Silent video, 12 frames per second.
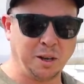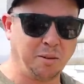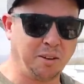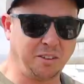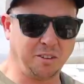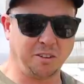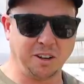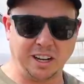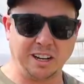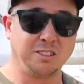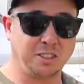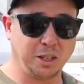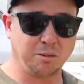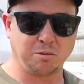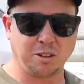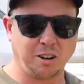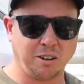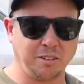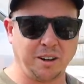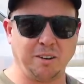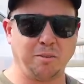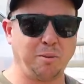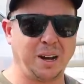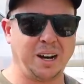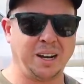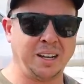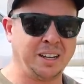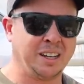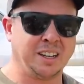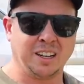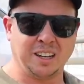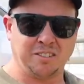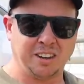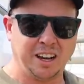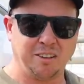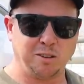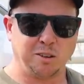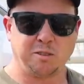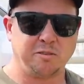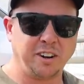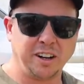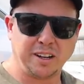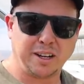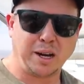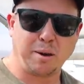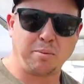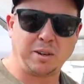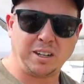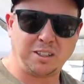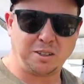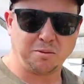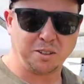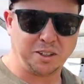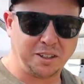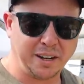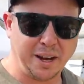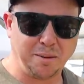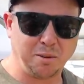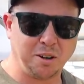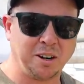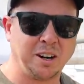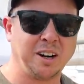But if you want to get a jump start on everybody, if you're having a little friendly competition with your neighbor,